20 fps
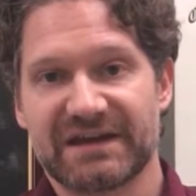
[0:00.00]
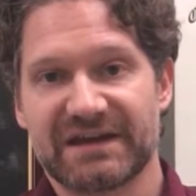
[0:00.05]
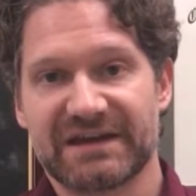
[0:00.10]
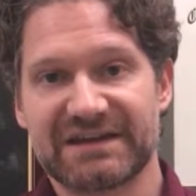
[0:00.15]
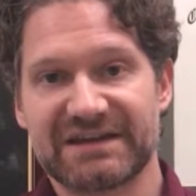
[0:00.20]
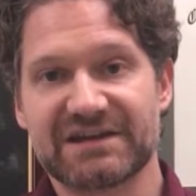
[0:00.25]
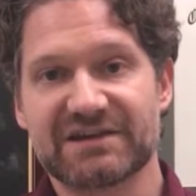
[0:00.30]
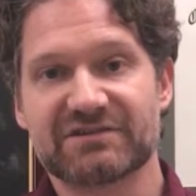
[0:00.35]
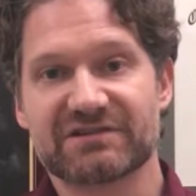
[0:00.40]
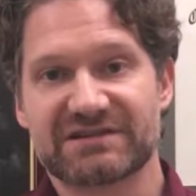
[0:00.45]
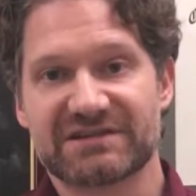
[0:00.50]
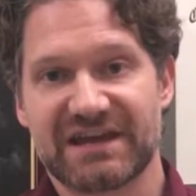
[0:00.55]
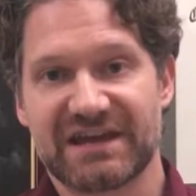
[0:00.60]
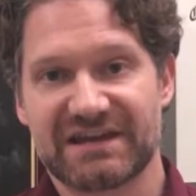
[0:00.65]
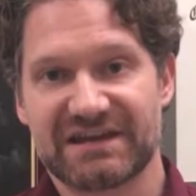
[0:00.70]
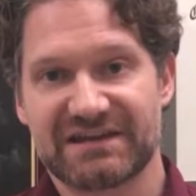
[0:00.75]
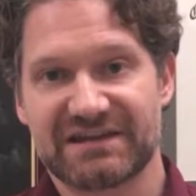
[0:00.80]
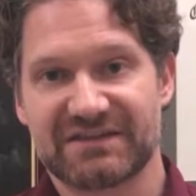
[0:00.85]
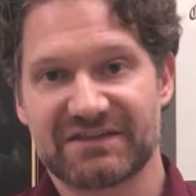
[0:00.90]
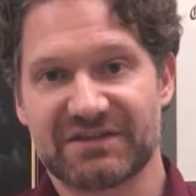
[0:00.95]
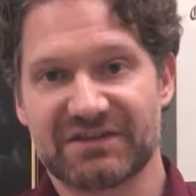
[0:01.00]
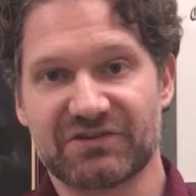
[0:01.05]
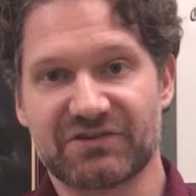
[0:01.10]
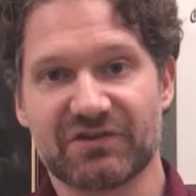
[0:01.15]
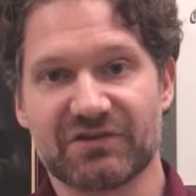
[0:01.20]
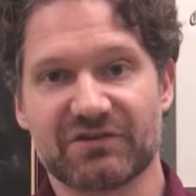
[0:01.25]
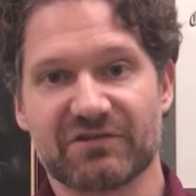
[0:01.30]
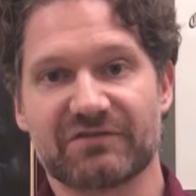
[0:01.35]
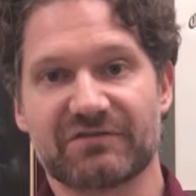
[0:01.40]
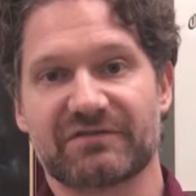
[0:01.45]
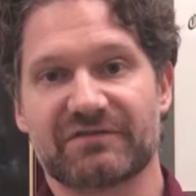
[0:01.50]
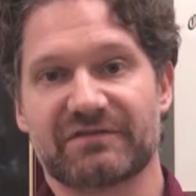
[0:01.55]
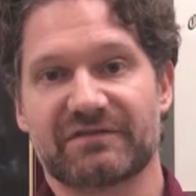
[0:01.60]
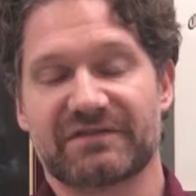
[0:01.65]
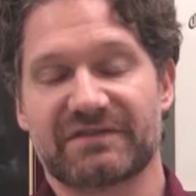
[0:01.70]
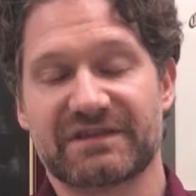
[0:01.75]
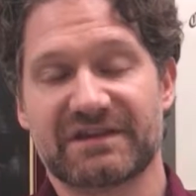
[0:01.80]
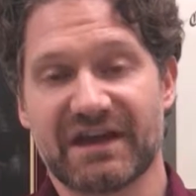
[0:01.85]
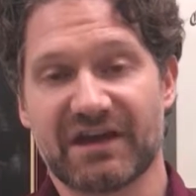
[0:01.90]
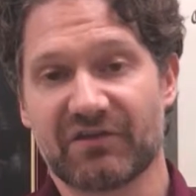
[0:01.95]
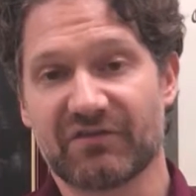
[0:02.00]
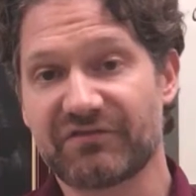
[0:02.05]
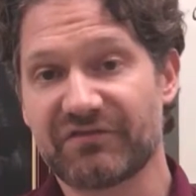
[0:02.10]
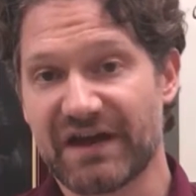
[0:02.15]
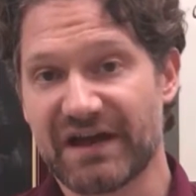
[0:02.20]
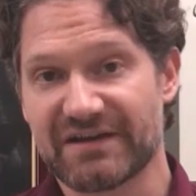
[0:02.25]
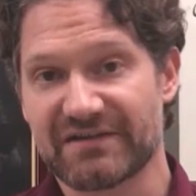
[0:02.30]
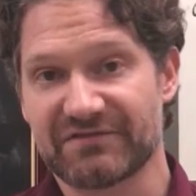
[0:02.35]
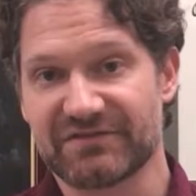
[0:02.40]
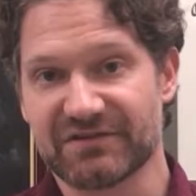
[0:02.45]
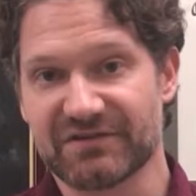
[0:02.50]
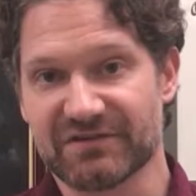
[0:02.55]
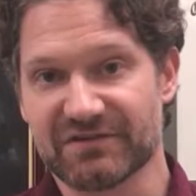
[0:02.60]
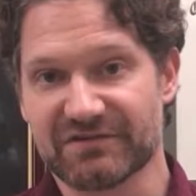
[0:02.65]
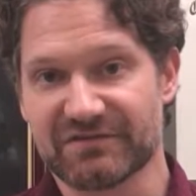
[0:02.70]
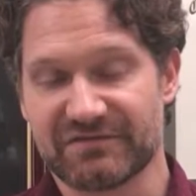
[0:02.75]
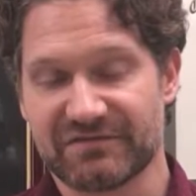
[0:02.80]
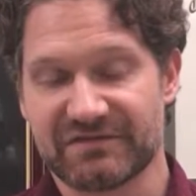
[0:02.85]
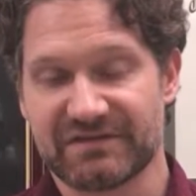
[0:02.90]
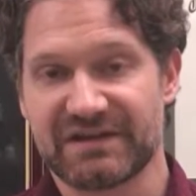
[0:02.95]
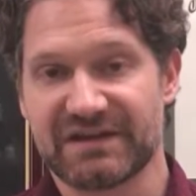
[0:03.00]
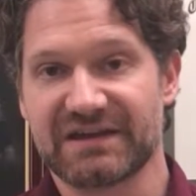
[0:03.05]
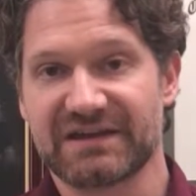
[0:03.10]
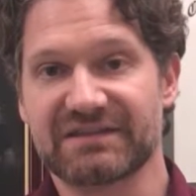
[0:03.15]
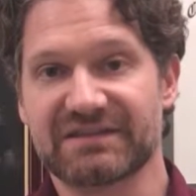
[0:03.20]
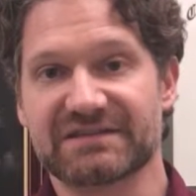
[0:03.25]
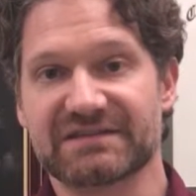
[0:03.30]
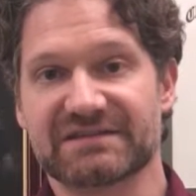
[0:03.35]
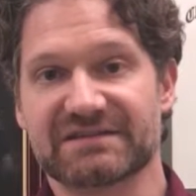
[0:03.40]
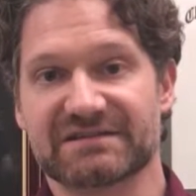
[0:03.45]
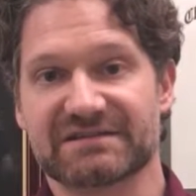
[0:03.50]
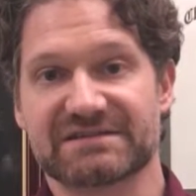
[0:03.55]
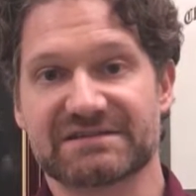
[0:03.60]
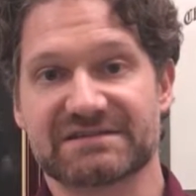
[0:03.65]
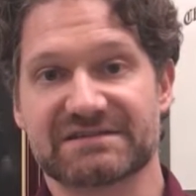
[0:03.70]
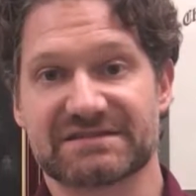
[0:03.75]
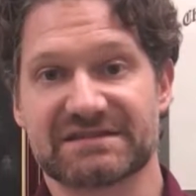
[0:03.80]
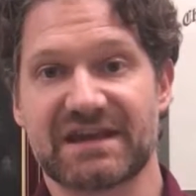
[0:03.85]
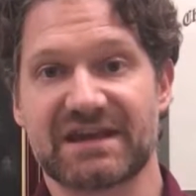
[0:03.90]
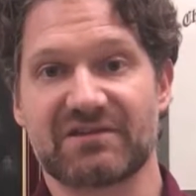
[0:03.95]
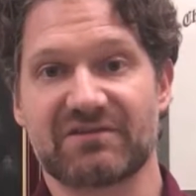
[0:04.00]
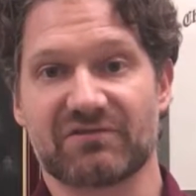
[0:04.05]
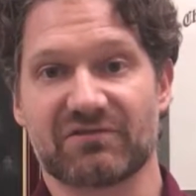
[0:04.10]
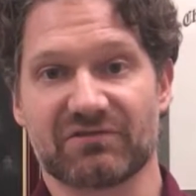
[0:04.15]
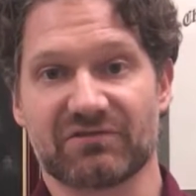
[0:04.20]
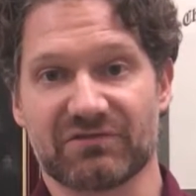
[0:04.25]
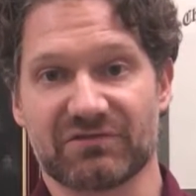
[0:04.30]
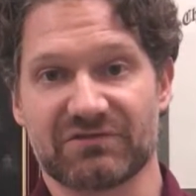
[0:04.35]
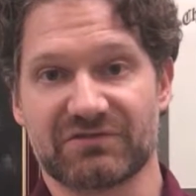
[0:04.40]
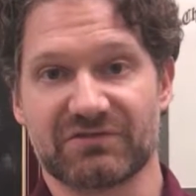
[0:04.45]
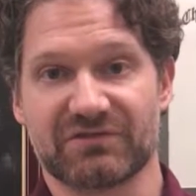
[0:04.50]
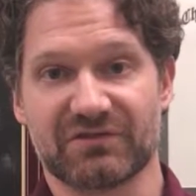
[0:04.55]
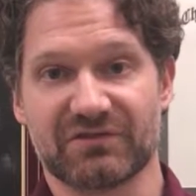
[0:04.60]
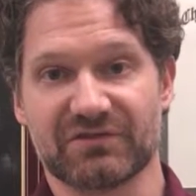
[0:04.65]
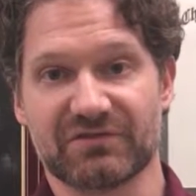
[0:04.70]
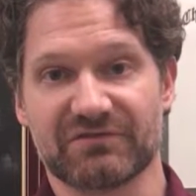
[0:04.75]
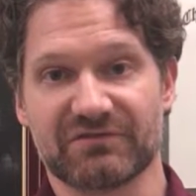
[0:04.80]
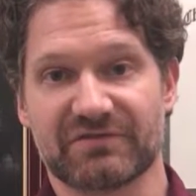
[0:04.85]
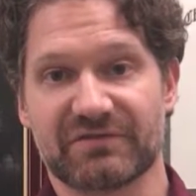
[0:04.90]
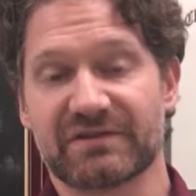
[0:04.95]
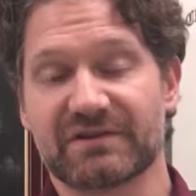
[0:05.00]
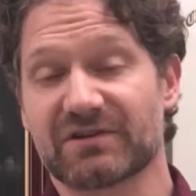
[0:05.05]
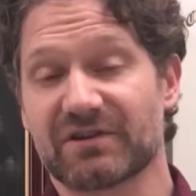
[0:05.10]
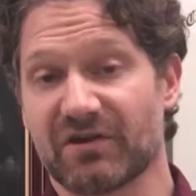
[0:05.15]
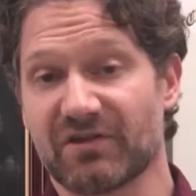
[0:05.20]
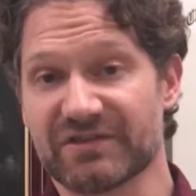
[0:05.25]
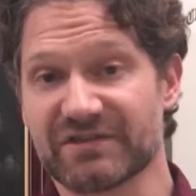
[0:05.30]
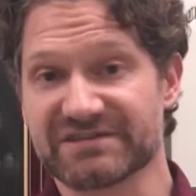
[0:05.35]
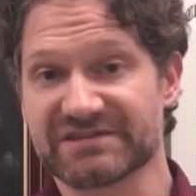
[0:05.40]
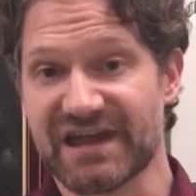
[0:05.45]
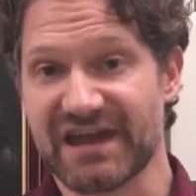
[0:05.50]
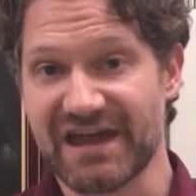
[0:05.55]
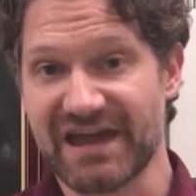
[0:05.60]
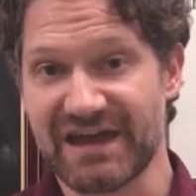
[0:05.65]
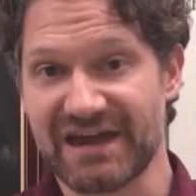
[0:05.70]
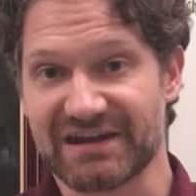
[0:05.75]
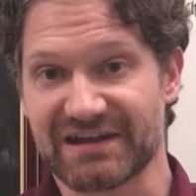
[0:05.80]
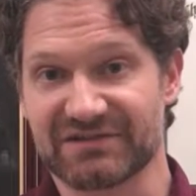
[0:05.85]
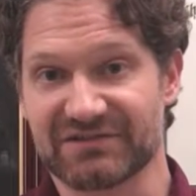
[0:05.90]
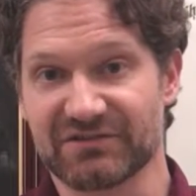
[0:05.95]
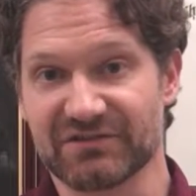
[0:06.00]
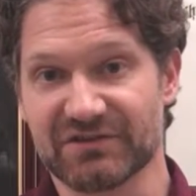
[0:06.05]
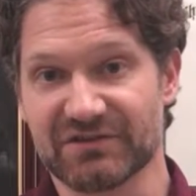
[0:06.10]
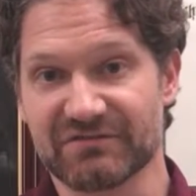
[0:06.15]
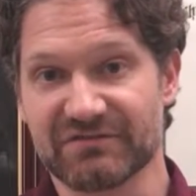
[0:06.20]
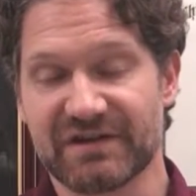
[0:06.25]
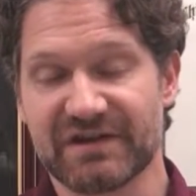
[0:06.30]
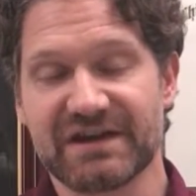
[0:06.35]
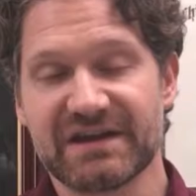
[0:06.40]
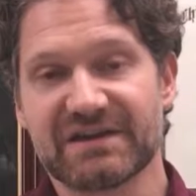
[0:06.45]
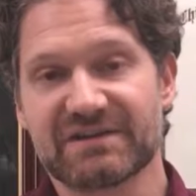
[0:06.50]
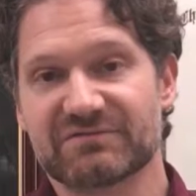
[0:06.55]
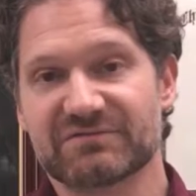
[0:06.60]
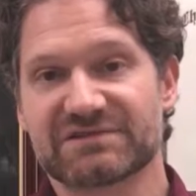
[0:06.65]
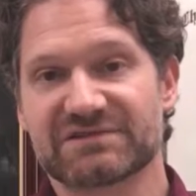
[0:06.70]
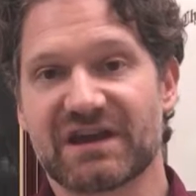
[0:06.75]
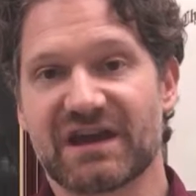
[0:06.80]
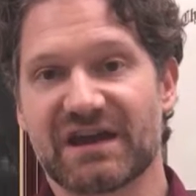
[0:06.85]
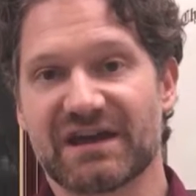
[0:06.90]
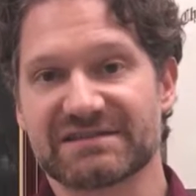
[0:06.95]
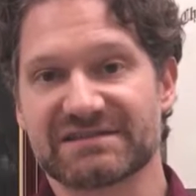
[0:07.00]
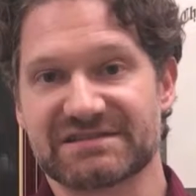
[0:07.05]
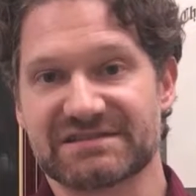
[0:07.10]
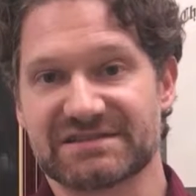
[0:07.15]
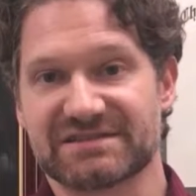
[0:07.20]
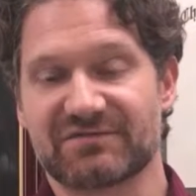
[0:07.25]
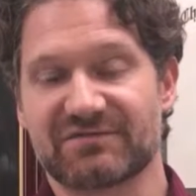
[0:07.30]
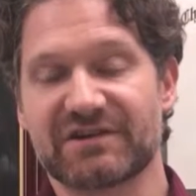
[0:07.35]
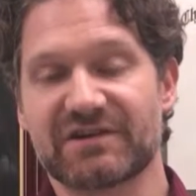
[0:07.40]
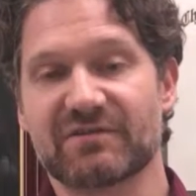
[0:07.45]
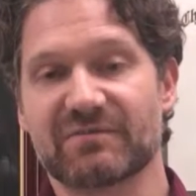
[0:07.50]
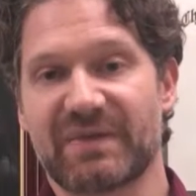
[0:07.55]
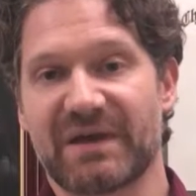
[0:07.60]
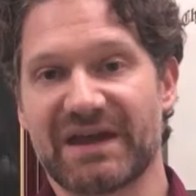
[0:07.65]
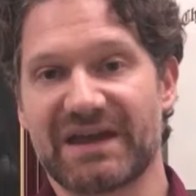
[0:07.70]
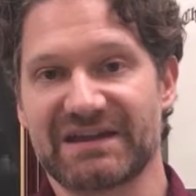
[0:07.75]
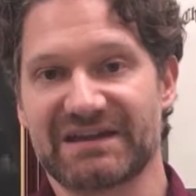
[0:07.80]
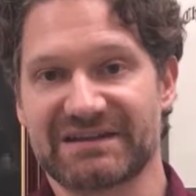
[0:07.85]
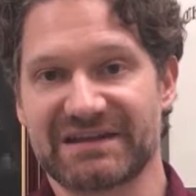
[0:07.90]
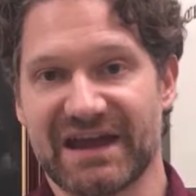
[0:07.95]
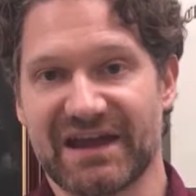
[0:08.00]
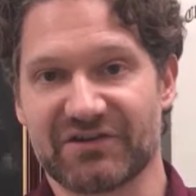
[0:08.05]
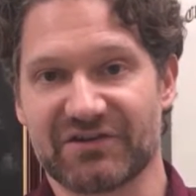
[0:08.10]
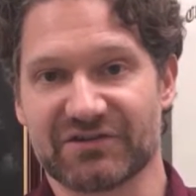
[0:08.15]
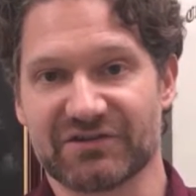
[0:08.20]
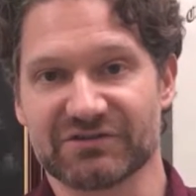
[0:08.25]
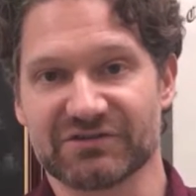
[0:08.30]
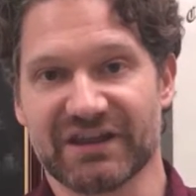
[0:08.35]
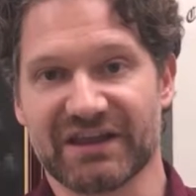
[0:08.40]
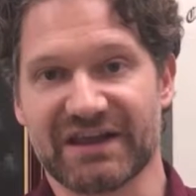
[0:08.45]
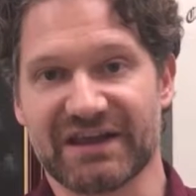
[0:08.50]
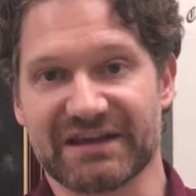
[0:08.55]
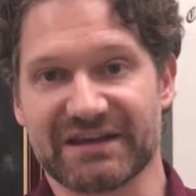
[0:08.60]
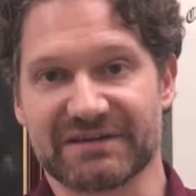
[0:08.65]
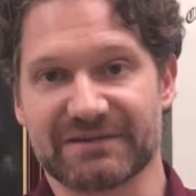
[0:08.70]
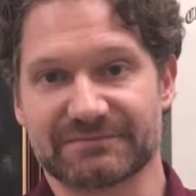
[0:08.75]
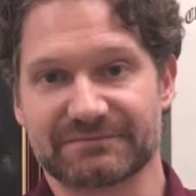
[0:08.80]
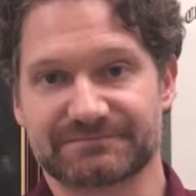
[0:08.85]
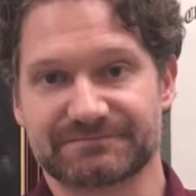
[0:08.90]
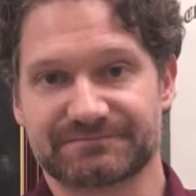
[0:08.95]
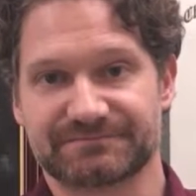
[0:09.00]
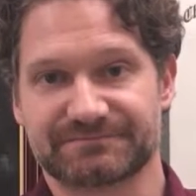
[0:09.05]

it irritated the nerve, the L5 nerve, in the sacral nerve called the sciatic nerve, was causing severe pain down her leg.